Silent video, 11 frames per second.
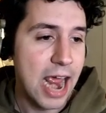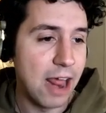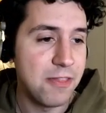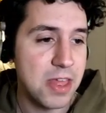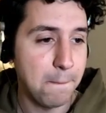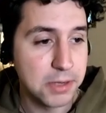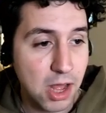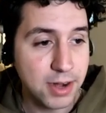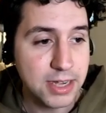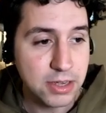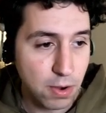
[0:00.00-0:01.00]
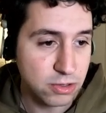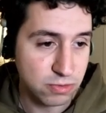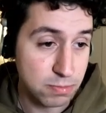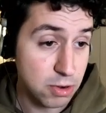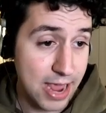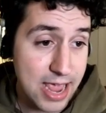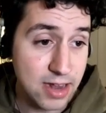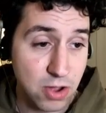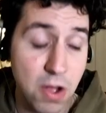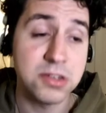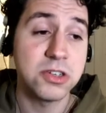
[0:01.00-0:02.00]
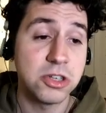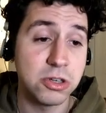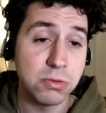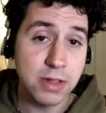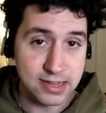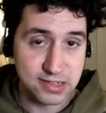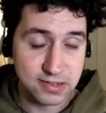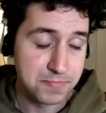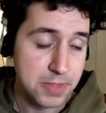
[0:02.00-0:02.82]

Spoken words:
and then plotting cards from your hand cost 2 less.